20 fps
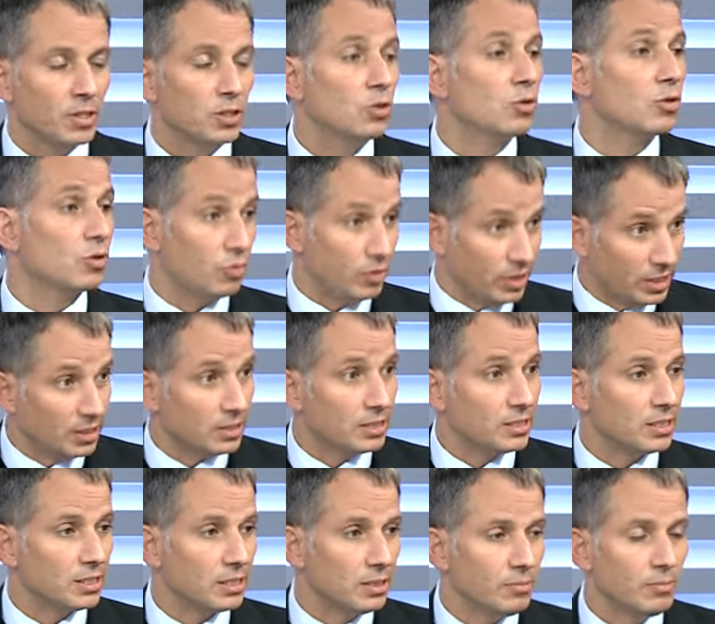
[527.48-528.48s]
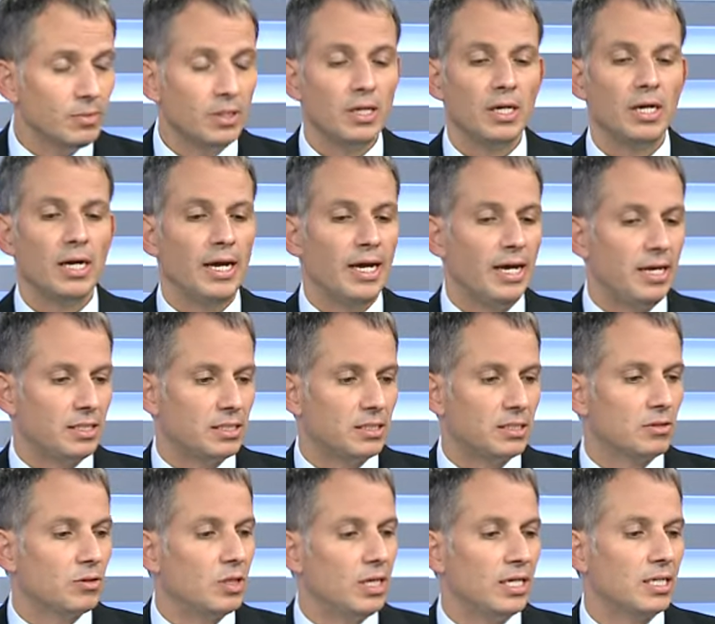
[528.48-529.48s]
to criticism.
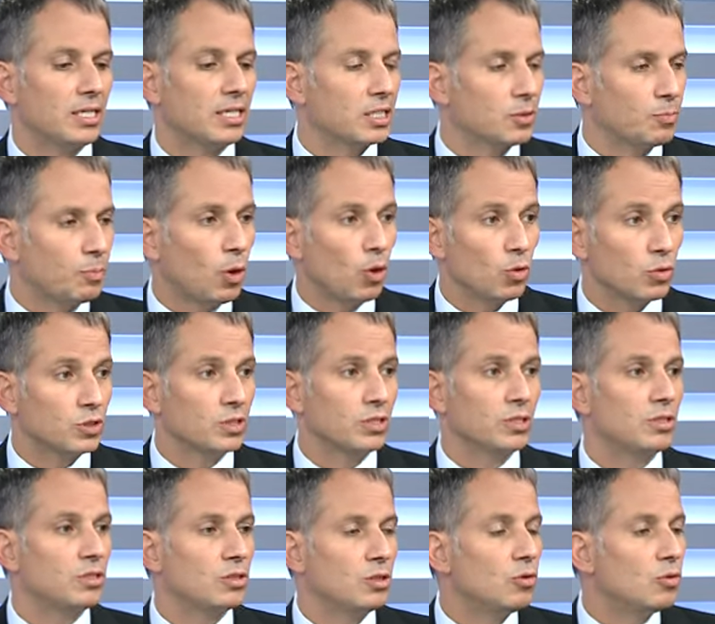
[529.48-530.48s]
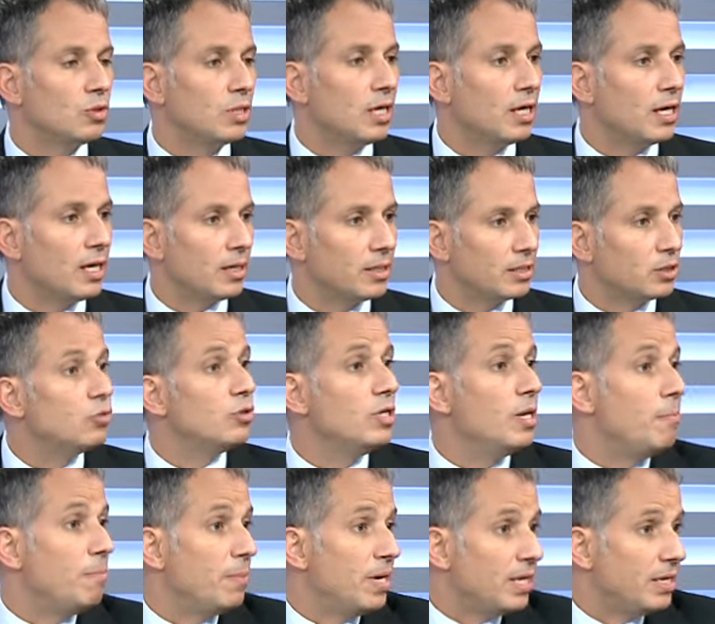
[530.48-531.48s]
It's exposed to the
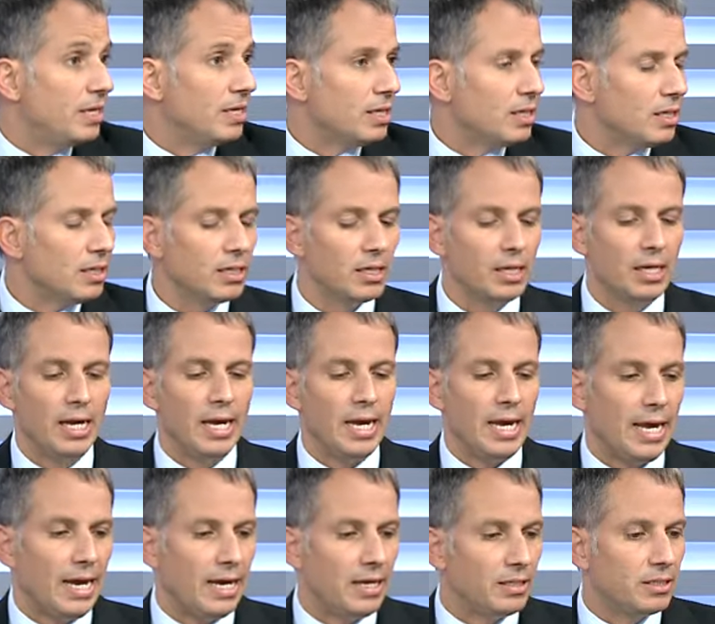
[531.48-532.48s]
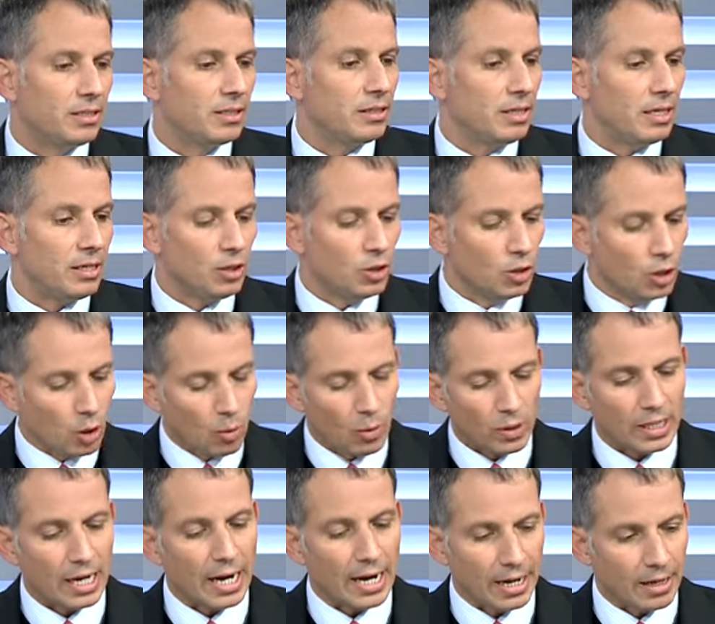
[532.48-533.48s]
media. And you know
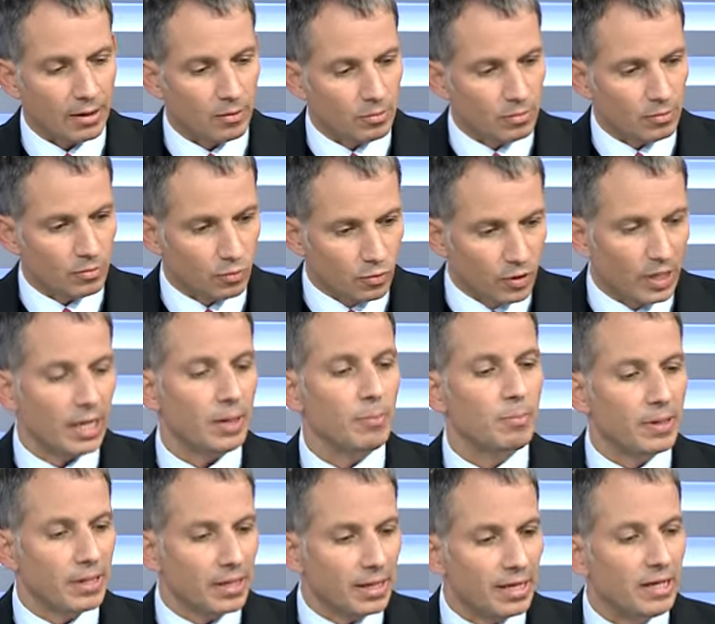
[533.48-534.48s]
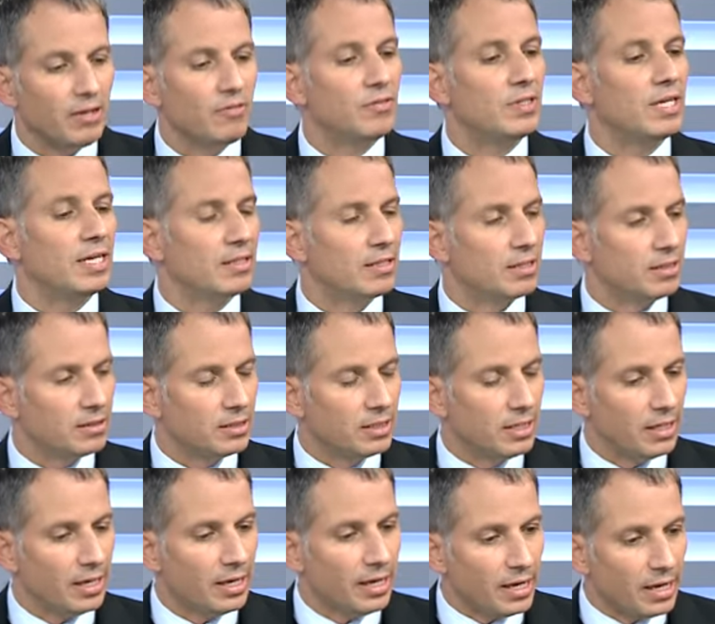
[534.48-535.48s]
what? I really believe that
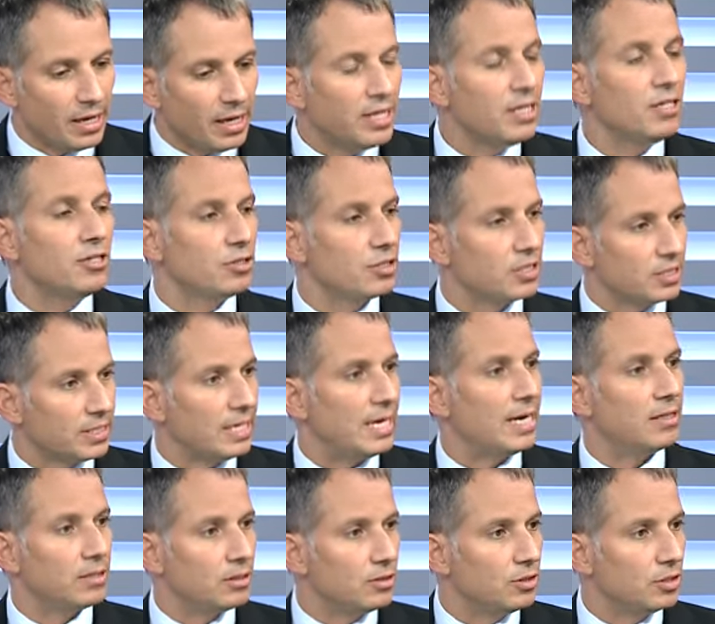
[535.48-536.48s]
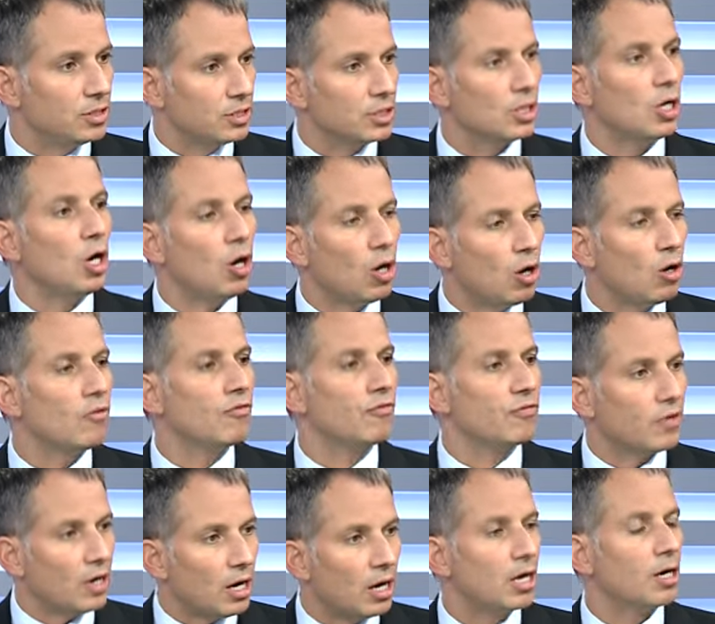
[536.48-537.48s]
the inner standards
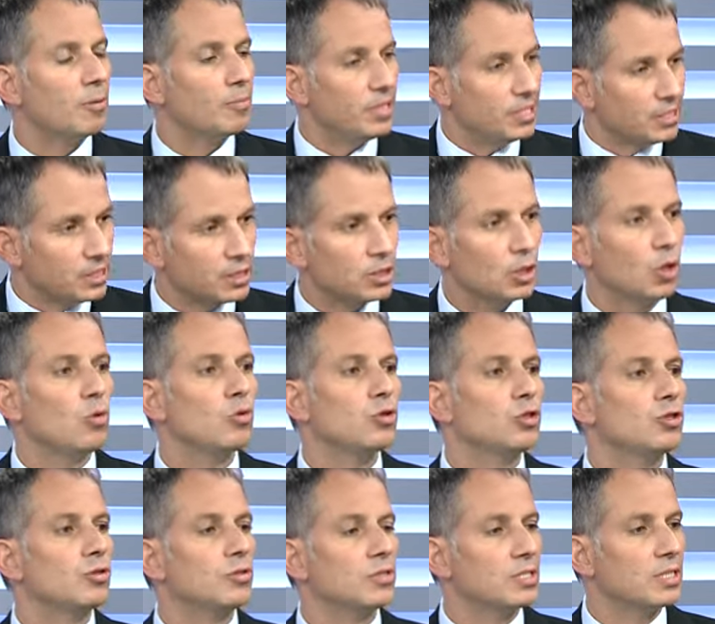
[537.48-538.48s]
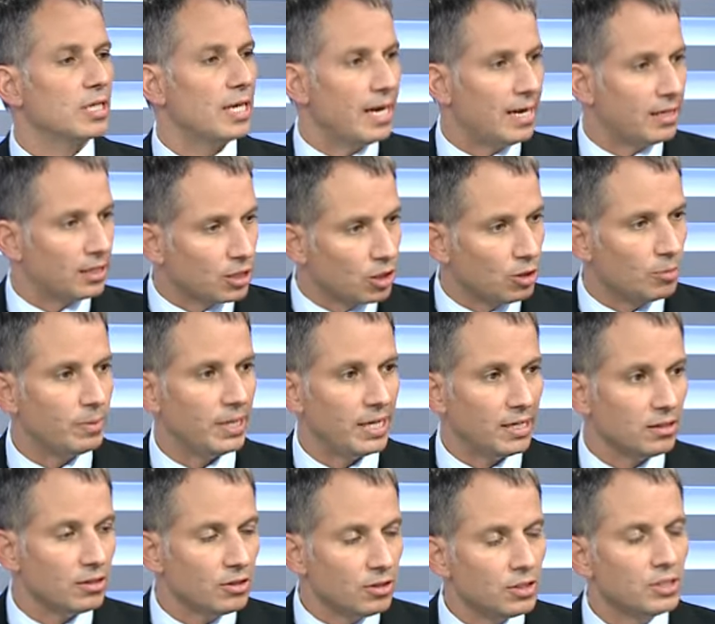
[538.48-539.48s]
of army soldiers and
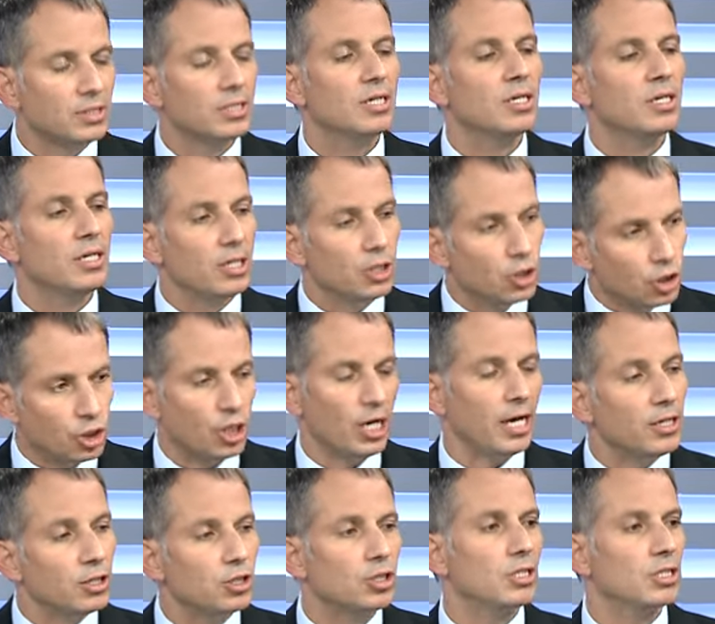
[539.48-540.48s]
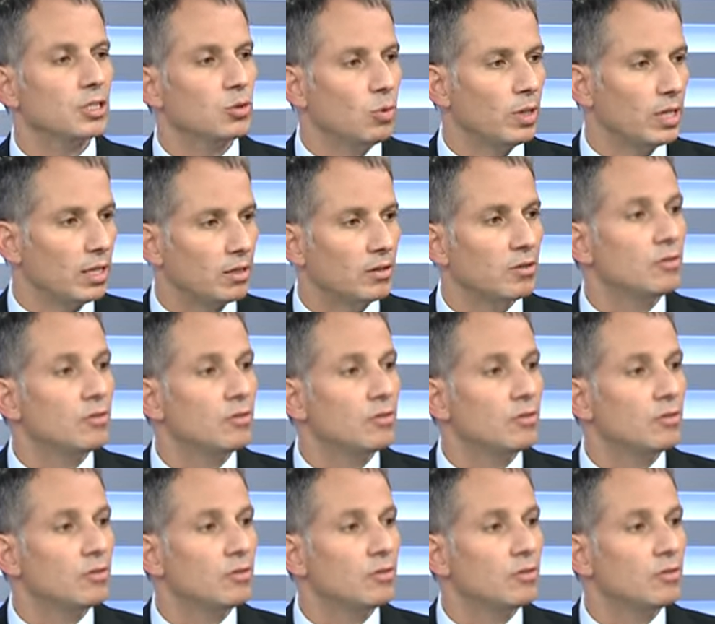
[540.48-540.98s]
commanders changed as well,